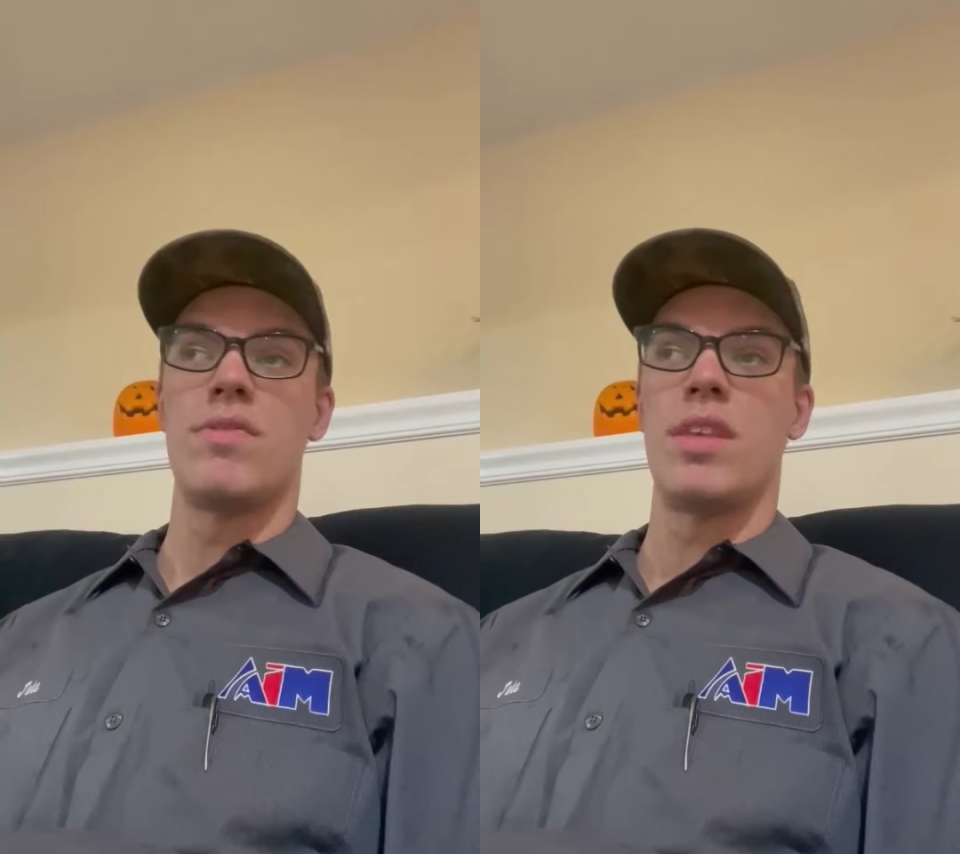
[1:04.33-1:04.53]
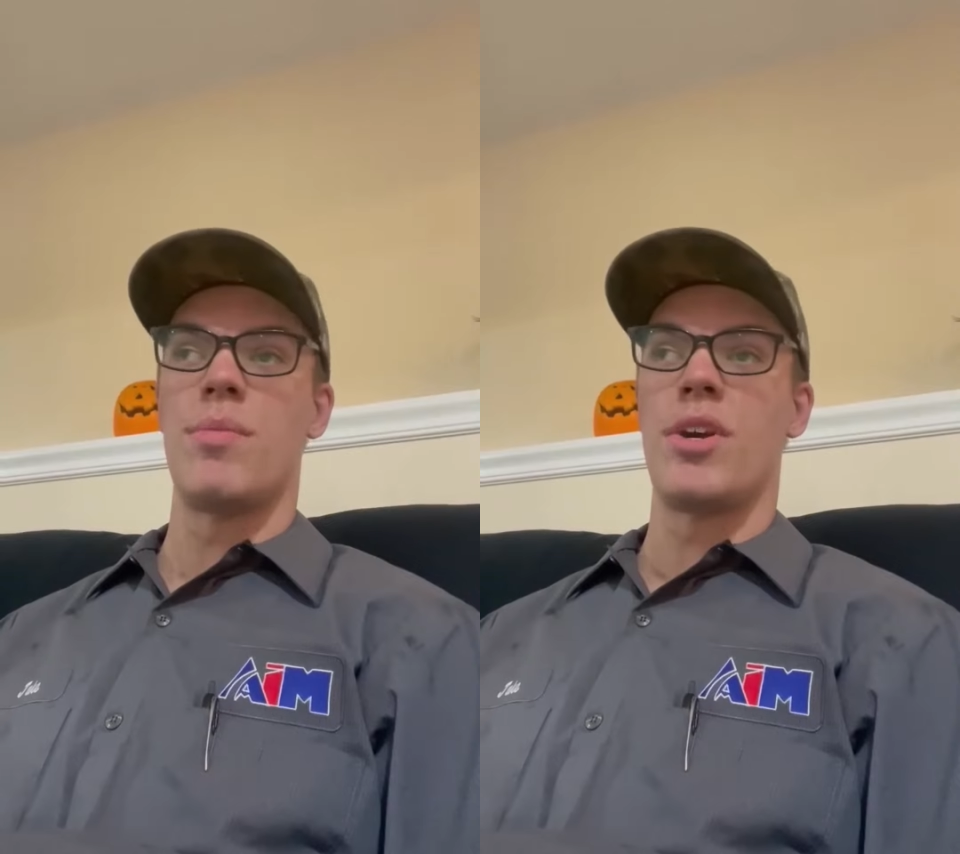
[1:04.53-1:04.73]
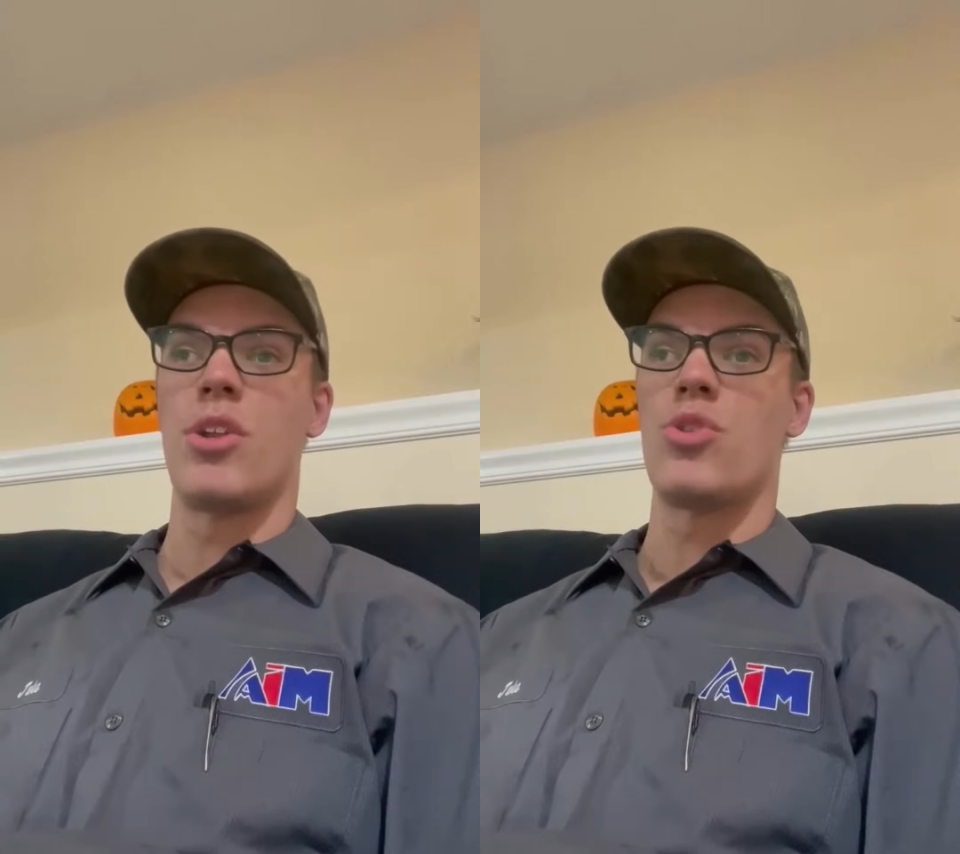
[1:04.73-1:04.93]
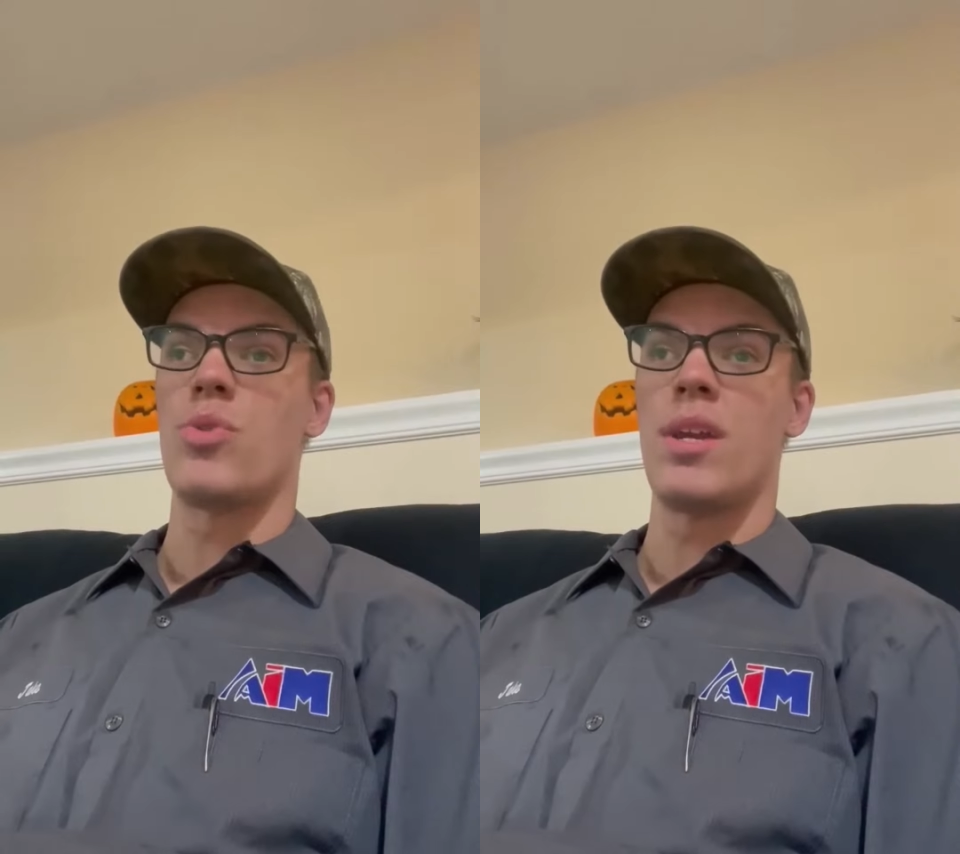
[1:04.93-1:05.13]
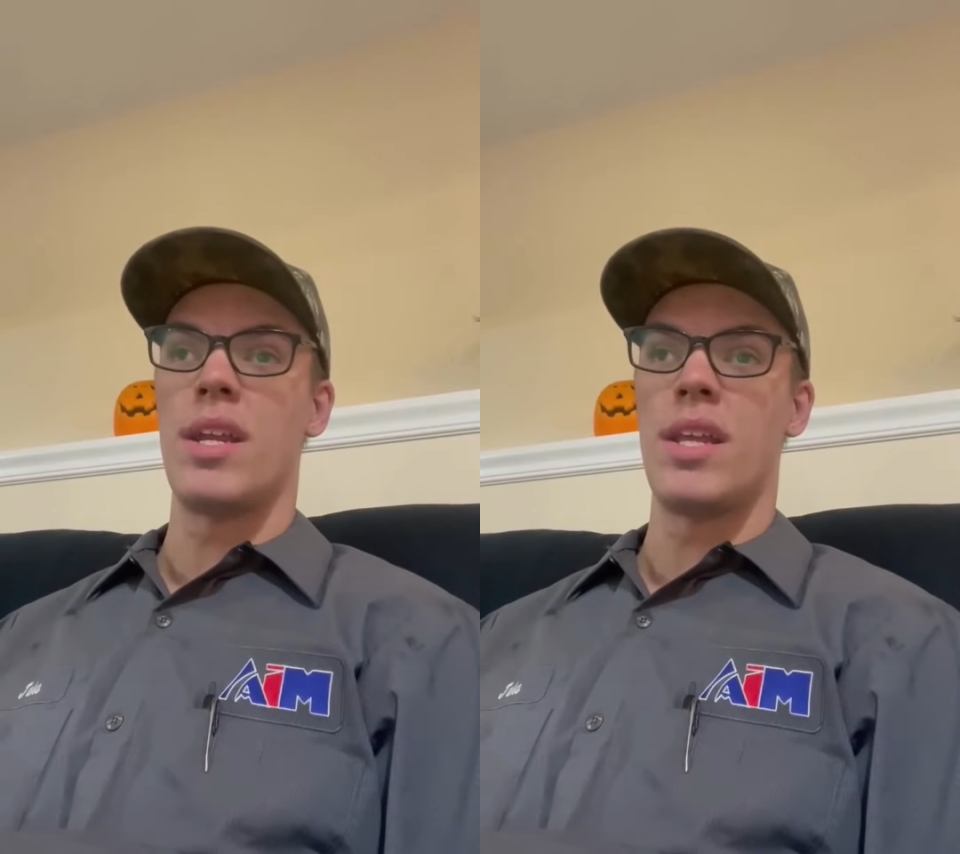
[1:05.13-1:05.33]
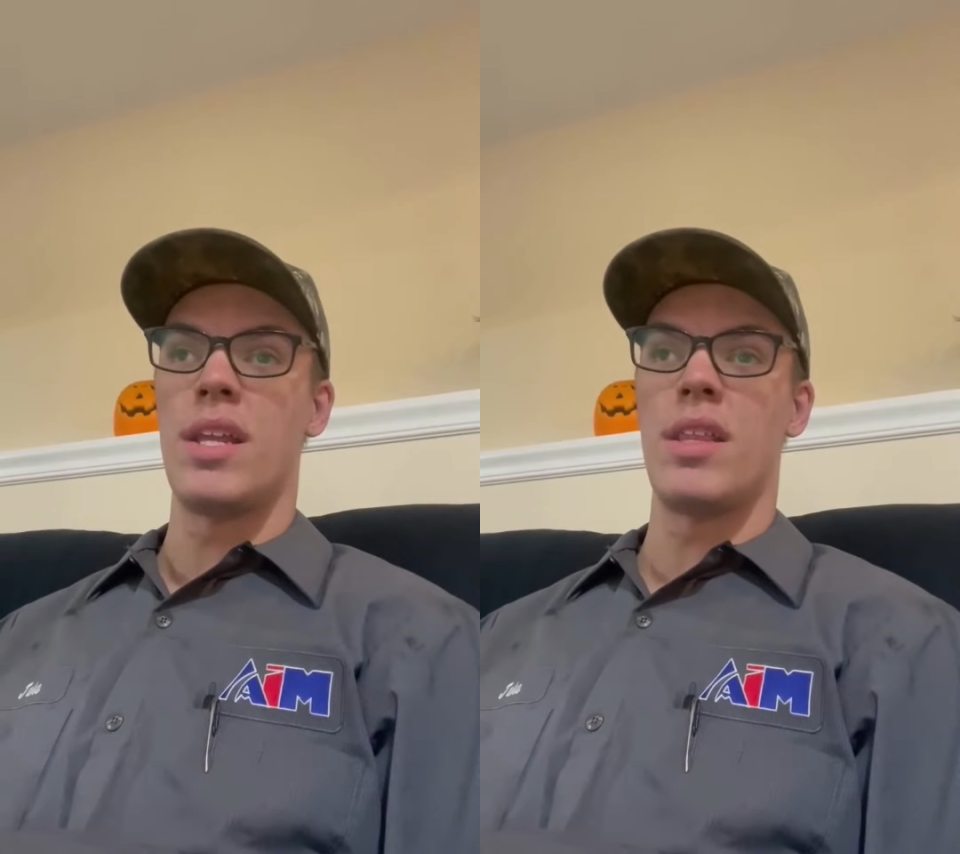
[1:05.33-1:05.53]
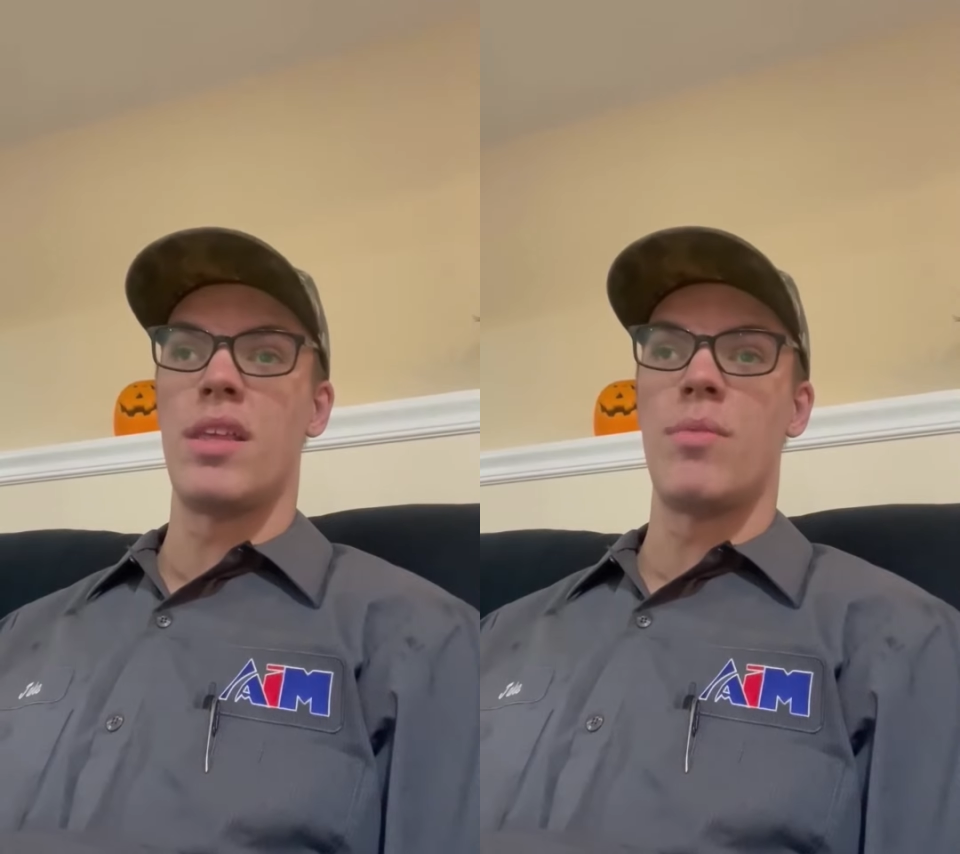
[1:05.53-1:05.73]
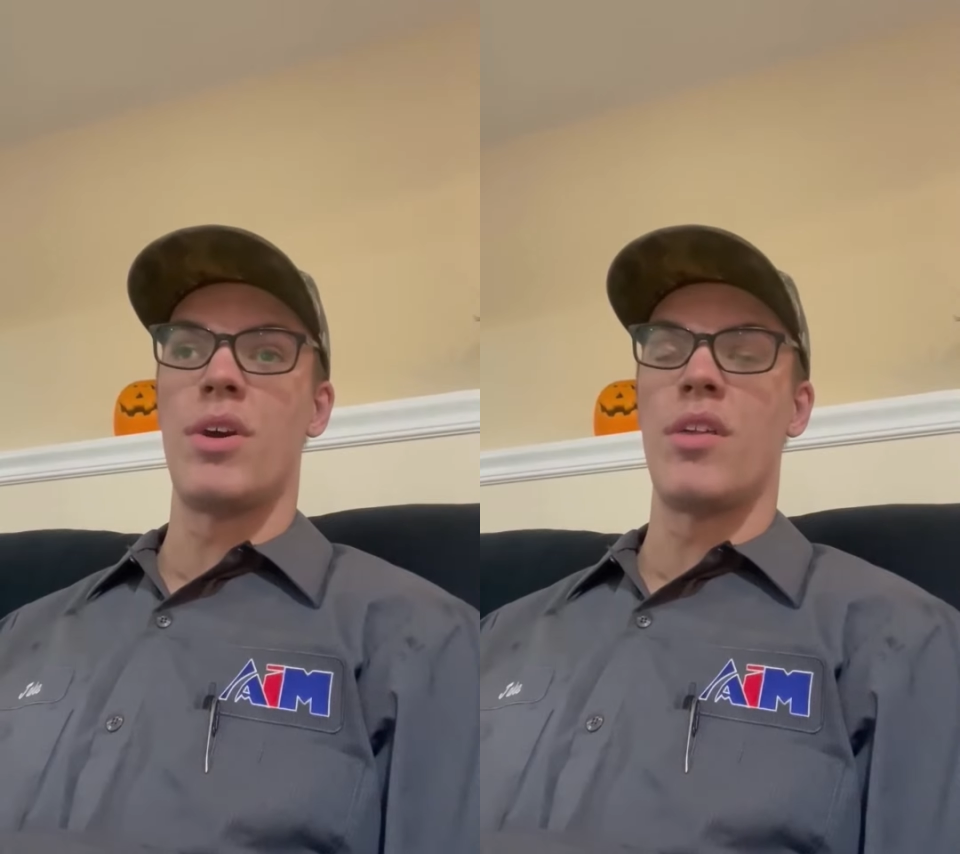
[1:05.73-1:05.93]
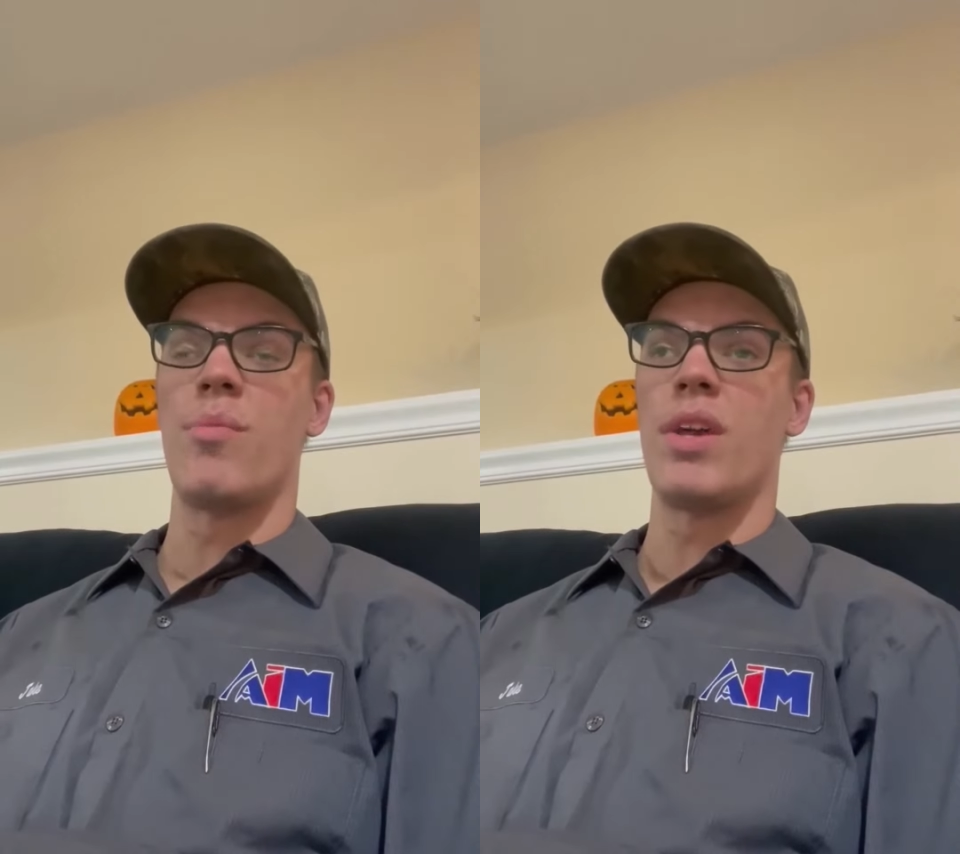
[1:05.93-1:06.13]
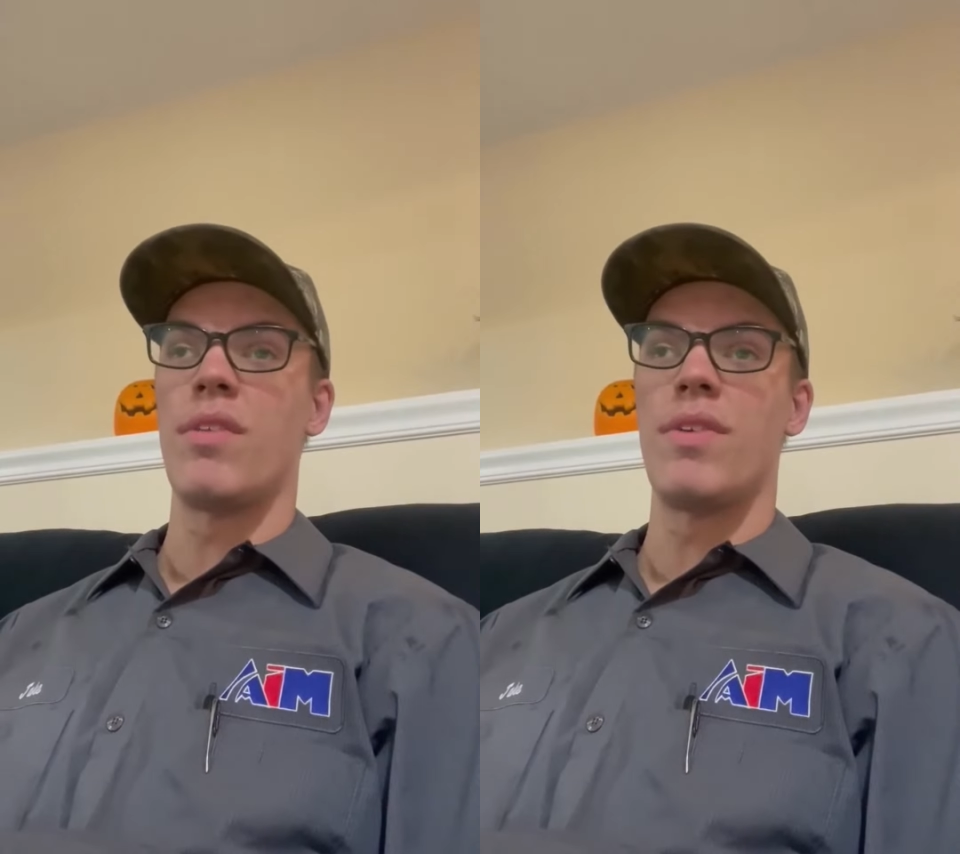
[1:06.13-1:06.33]
of the amount of training and the amount
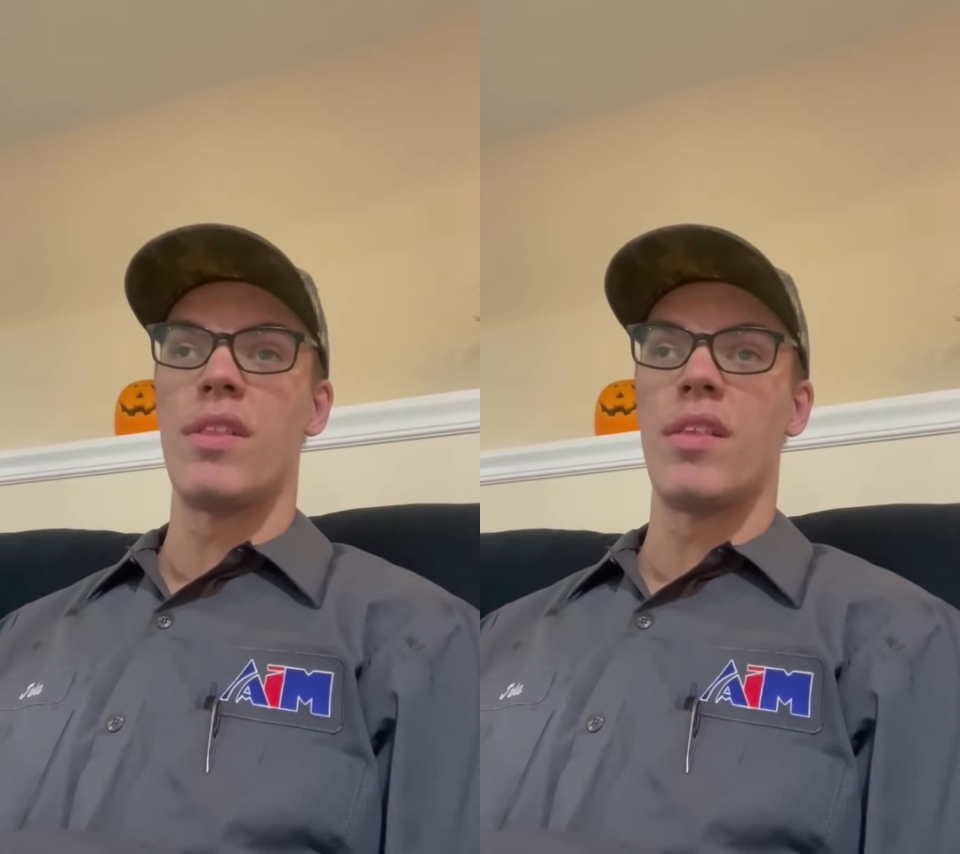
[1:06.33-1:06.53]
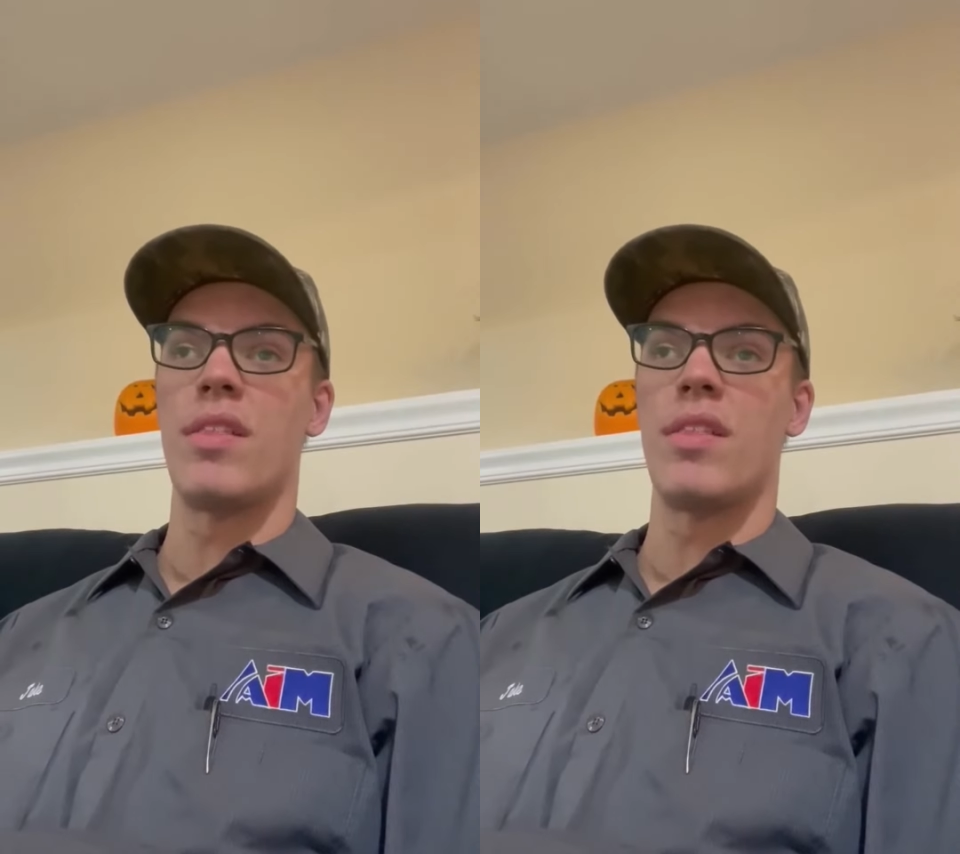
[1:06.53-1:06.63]
of benefits